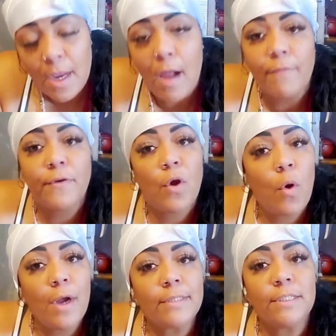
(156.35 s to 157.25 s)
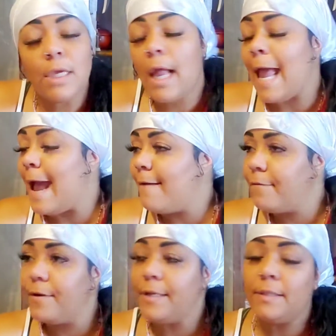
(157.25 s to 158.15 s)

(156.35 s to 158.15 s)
Of course, every